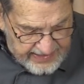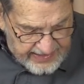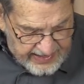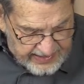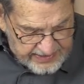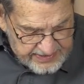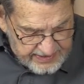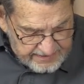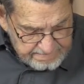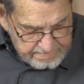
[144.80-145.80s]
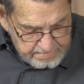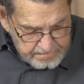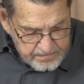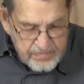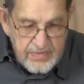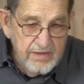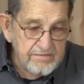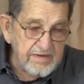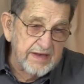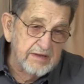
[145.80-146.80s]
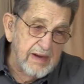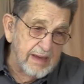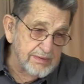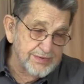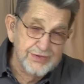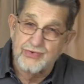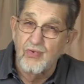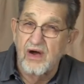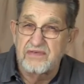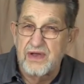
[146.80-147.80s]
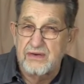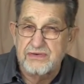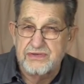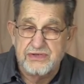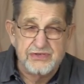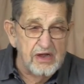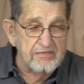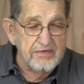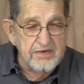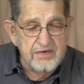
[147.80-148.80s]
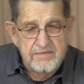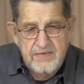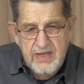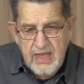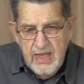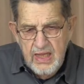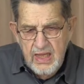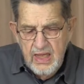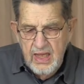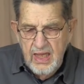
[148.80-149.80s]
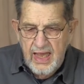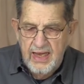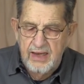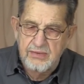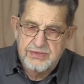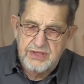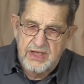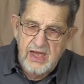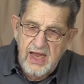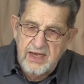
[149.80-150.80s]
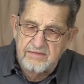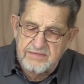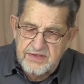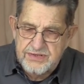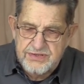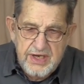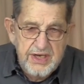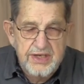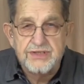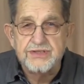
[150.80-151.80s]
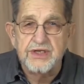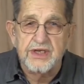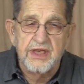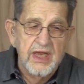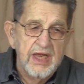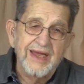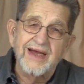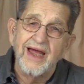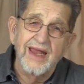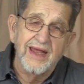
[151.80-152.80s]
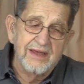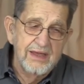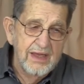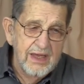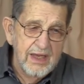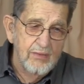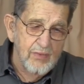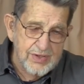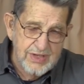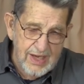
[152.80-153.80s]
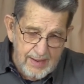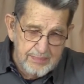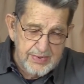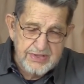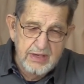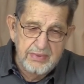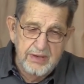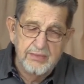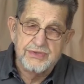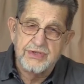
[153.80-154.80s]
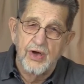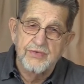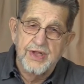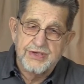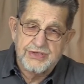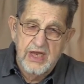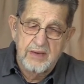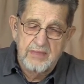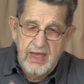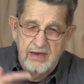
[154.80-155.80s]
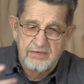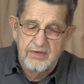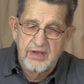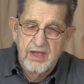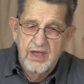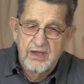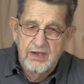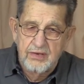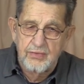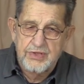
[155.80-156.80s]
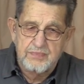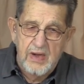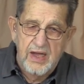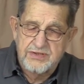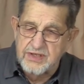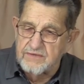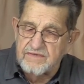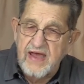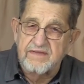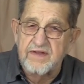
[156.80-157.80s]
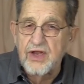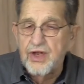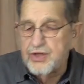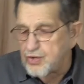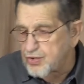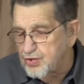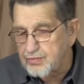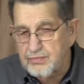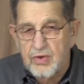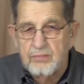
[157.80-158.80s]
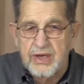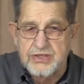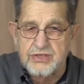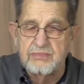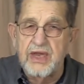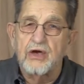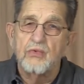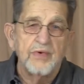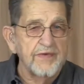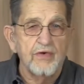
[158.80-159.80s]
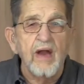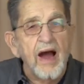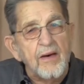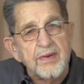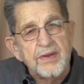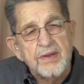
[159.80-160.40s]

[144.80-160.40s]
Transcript: And in fact, the Bible says 12 years she'd suffered. And it was the kind of disease that kind of like, it wasn't leprosy, but it was on that same kind of a response in the fact that you couldn't mix and mingle with a crowd.